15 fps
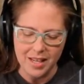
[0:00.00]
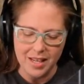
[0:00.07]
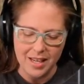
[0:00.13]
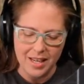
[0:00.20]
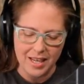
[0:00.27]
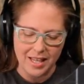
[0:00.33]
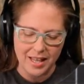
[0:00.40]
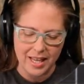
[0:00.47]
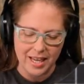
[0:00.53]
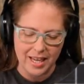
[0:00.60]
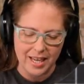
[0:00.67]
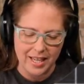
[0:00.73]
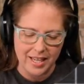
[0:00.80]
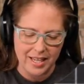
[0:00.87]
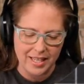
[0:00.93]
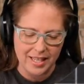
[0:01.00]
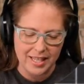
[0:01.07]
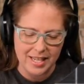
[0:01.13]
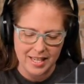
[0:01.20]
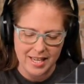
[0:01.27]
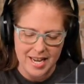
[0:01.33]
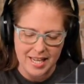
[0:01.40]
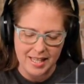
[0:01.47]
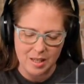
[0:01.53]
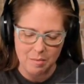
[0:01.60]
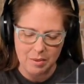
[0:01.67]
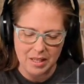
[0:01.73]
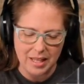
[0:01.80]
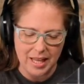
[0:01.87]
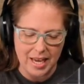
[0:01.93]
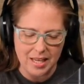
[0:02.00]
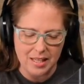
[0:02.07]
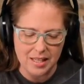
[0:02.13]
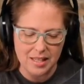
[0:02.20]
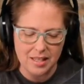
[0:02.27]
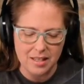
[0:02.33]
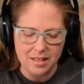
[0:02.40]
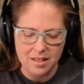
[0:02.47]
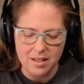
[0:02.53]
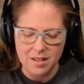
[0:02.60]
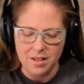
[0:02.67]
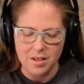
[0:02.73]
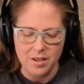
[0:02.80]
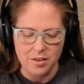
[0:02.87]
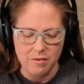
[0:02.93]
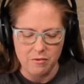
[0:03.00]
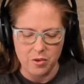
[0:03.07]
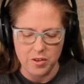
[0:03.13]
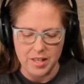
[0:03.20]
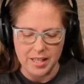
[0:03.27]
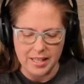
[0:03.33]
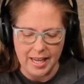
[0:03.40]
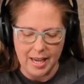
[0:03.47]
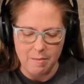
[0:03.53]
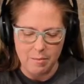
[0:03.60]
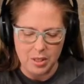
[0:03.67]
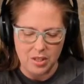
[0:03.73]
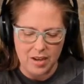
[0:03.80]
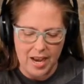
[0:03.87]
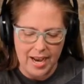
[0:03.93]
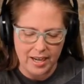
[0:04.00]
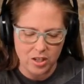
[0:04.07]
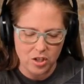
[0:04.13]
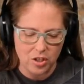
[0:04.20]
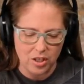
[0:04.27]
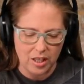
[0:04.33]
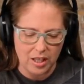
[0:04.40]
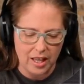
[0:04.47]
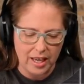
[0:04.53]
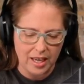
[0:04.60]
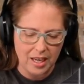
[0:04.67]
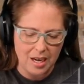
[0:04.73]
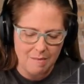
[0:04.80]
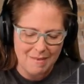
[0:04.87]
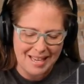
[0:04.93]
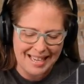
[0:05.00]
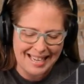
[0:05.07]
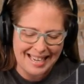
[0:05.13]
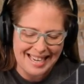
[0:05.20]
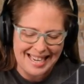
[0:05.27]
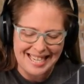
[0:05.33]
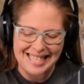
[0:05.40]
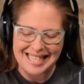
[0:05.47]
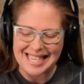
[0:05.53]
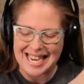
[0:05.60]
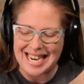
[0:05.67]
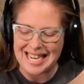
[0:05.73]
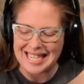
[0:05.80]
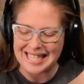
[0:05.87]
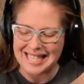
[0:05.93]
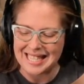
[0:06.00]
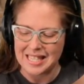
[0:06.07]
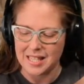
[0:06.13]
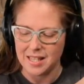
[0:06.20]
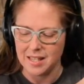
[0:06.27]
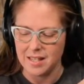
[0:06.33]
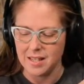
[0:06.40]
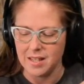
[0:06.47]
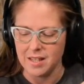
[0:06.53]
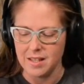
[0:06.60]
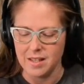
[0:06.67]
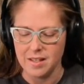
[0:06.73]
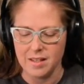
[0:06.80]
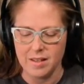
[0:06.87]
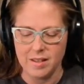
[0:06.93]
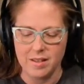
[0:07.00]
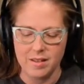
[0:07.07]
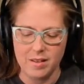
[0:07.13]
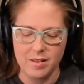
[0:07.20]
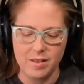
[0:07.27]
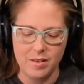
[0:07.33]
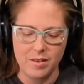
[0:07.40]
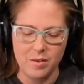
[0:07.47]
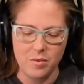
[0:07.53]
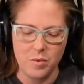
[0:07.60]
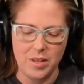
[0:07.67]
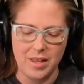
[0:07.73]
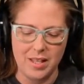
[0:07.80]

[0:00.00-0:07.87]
And then it needs a place for the tape to actually like come in contact with the